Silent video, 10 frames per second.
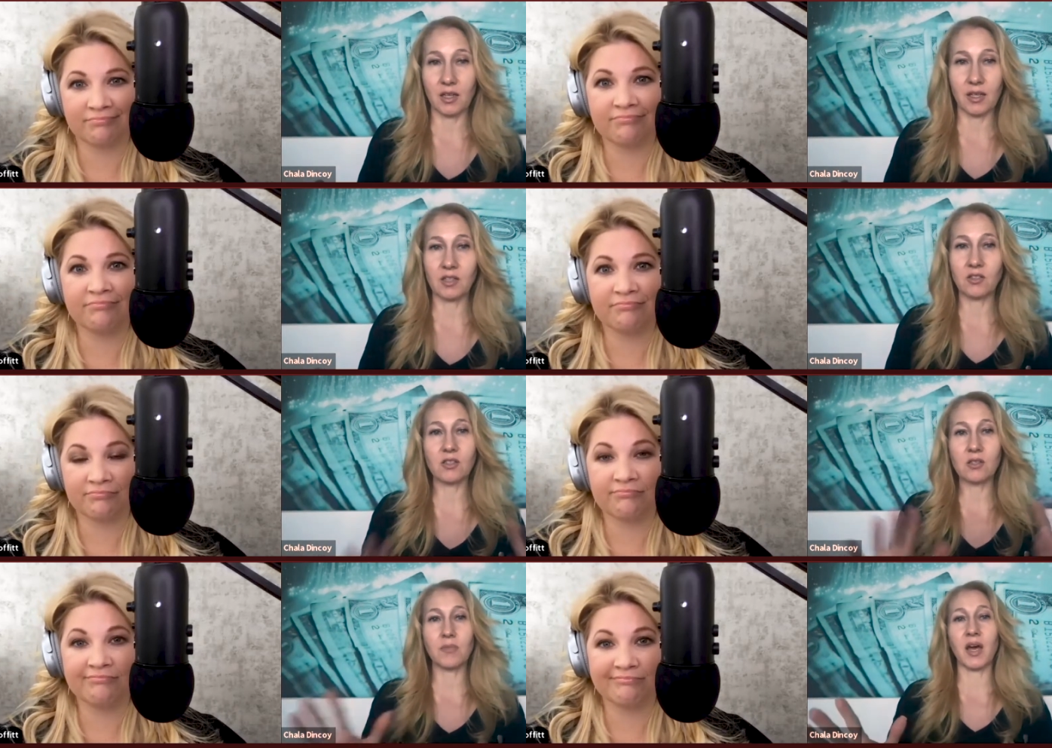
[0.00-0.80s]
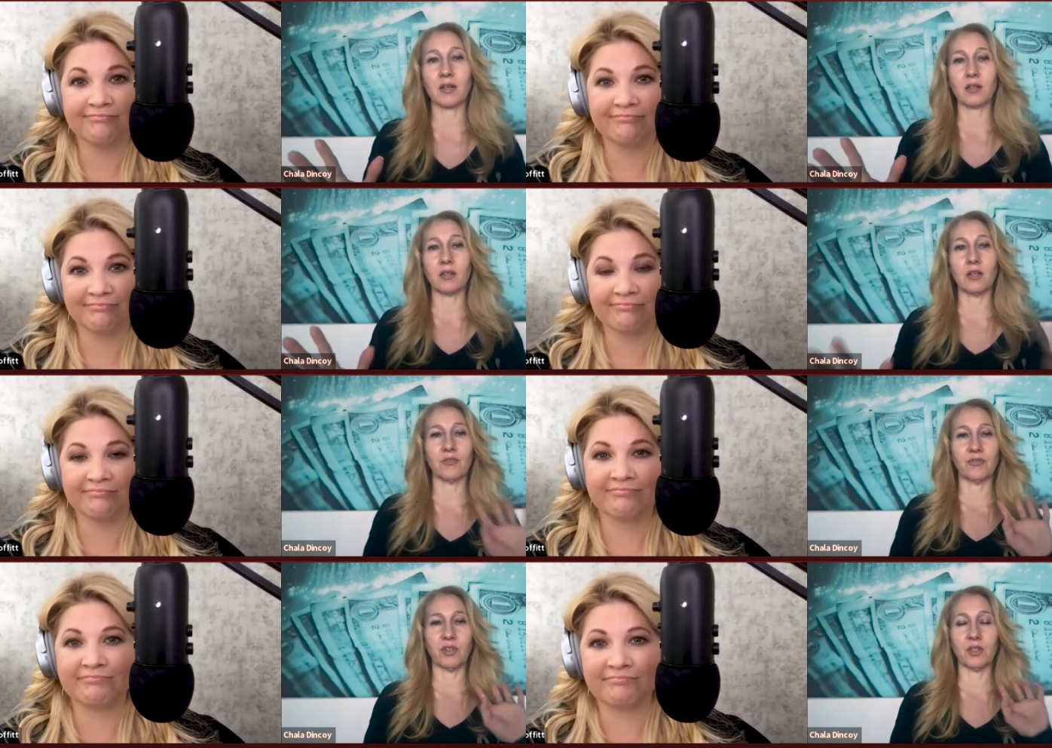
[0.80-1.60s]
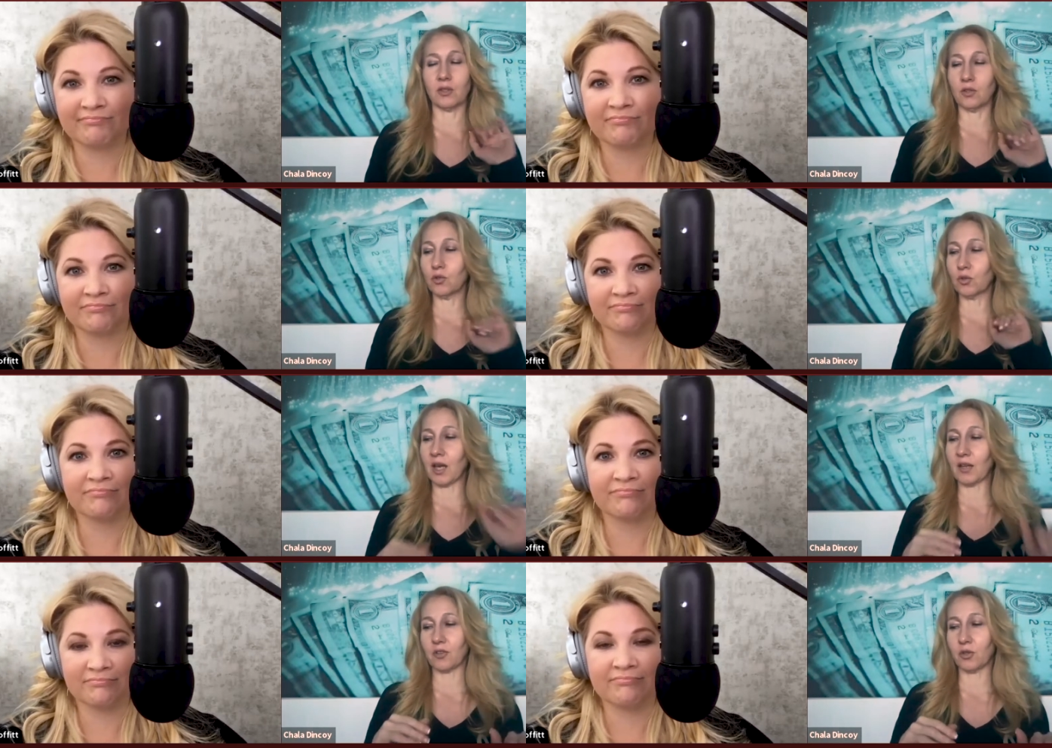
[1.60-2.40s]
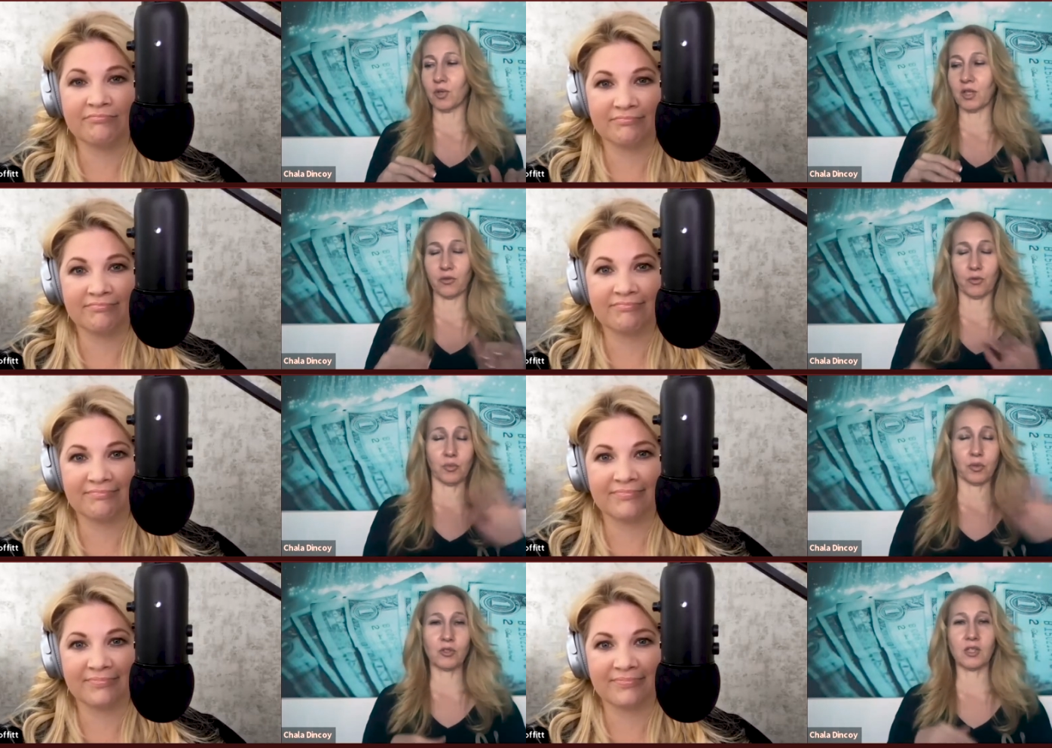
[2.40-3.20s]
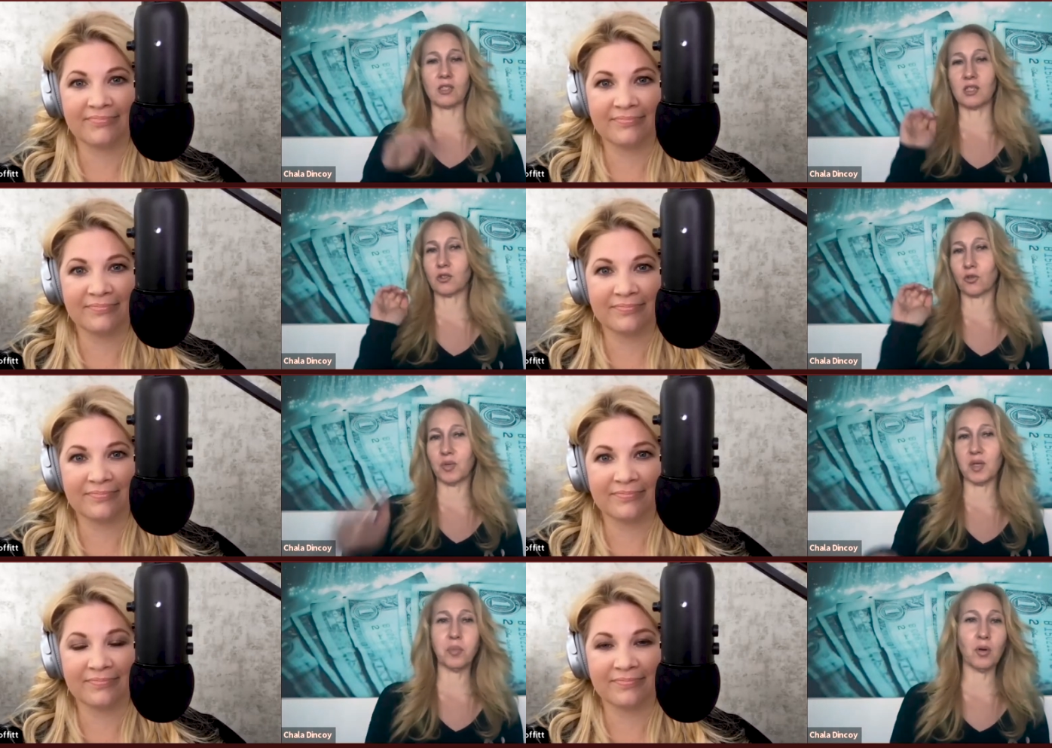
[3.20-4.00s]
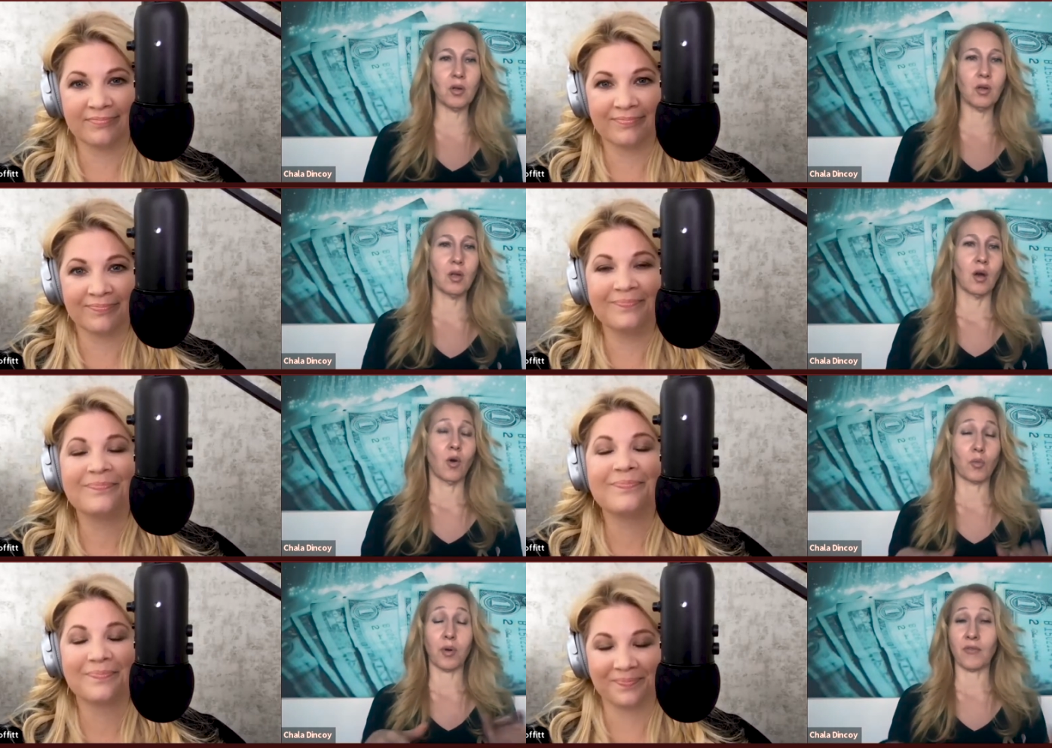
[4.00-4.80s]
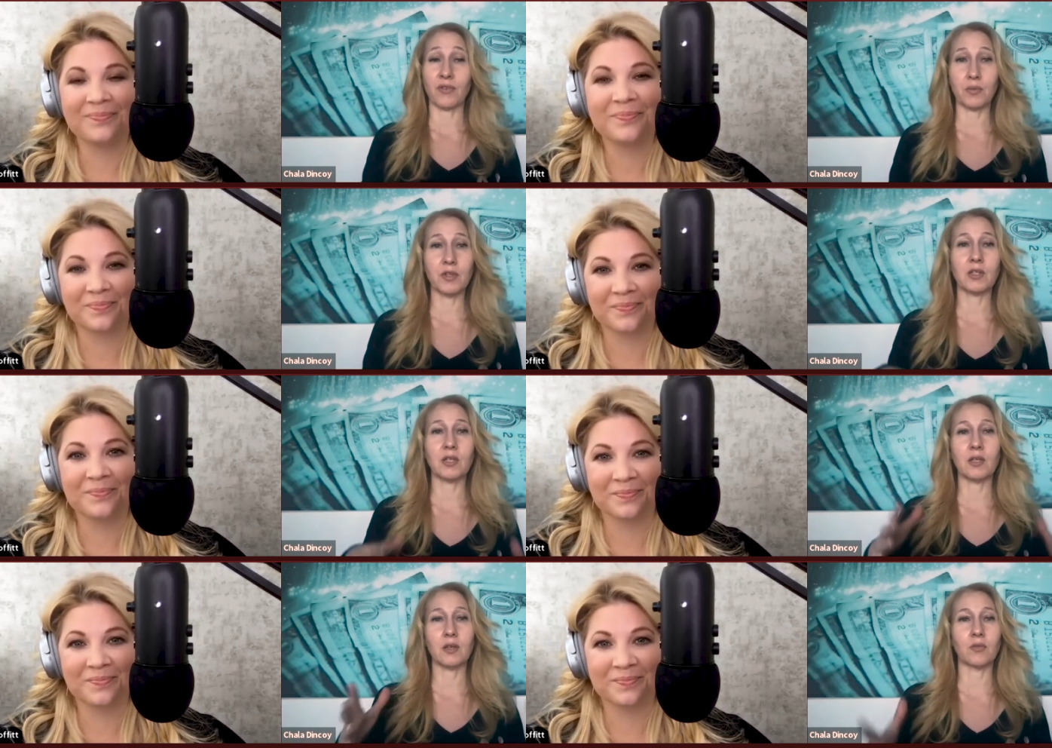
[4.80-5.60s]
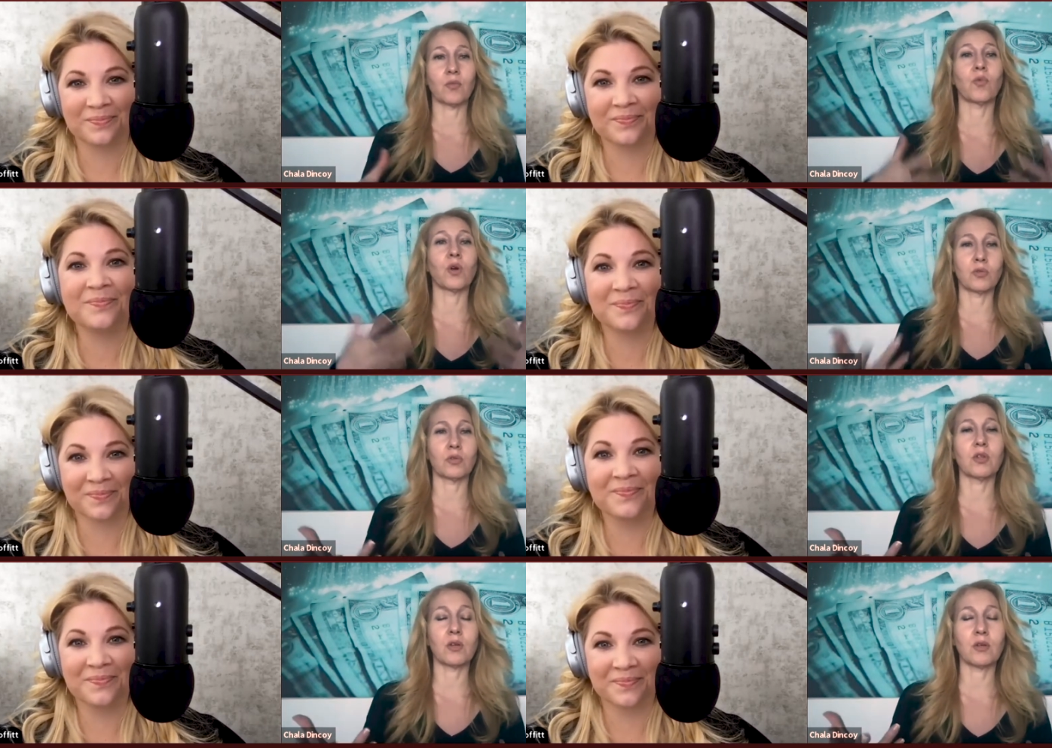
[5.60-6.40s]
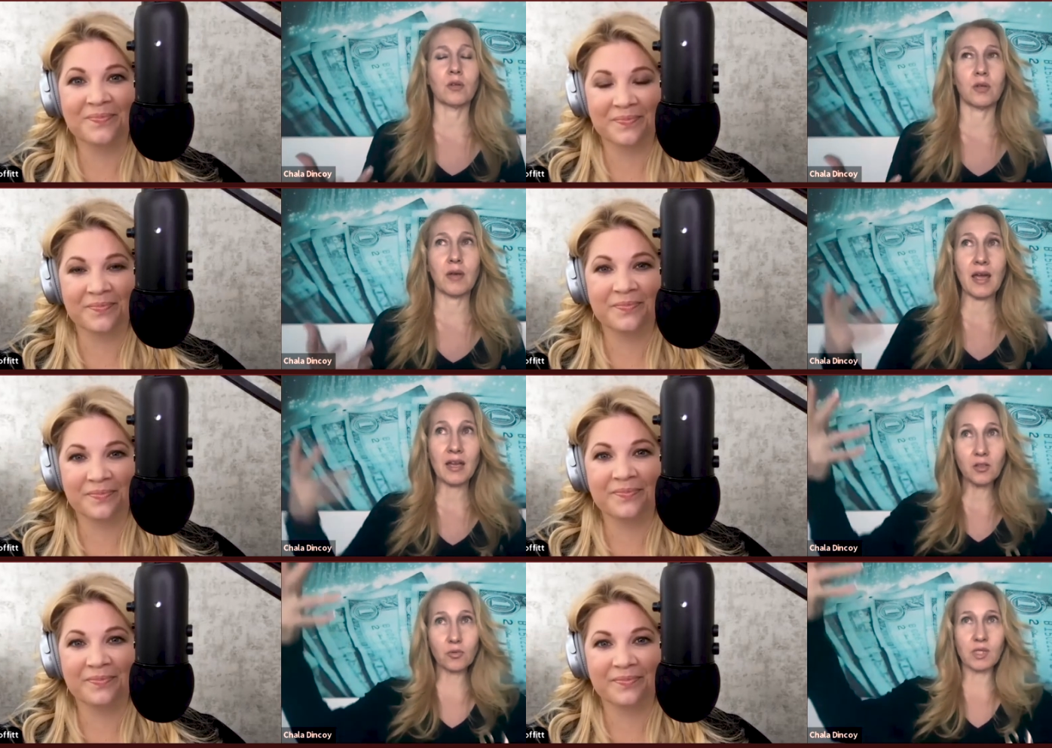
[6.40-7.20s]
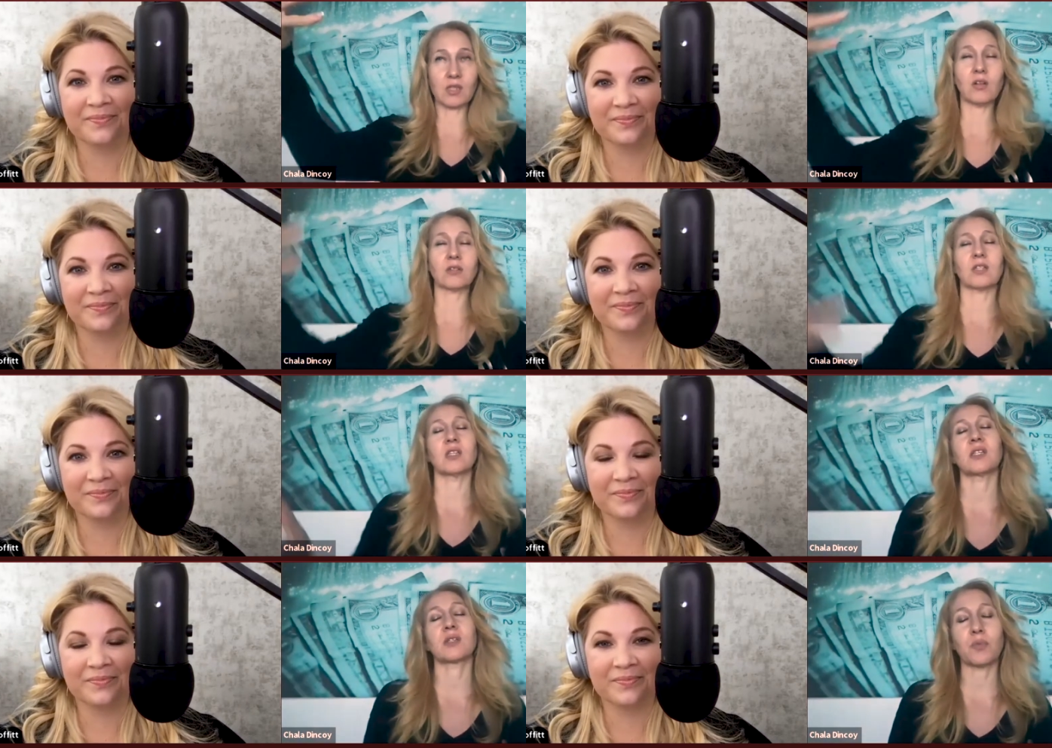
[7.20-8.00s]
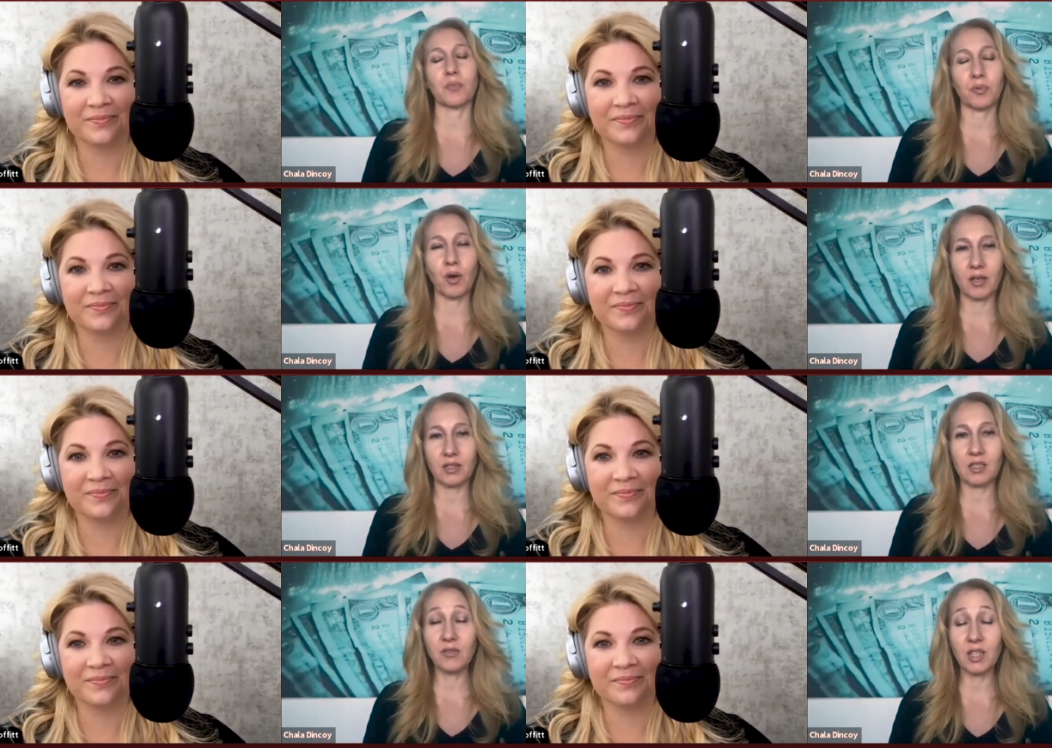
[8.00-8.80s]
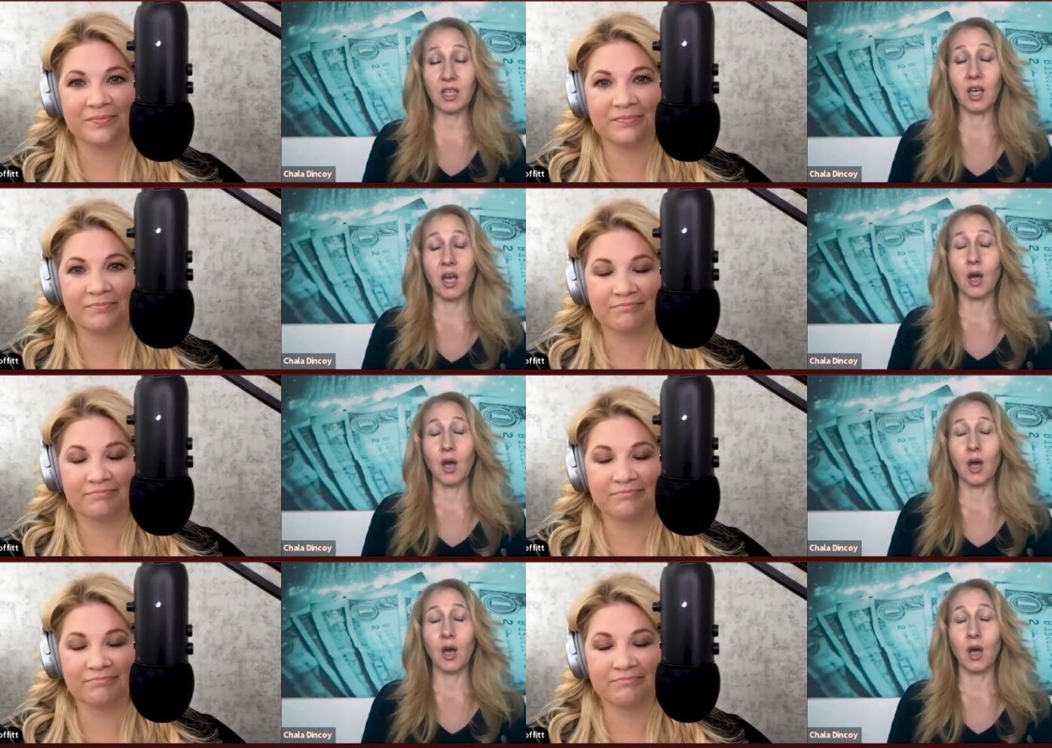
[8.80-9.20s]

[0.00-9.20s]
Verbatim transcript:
Speaker 1: Like it doesn't matter if you get to it through processes or people or profitability, uh, the, the end result is productivity.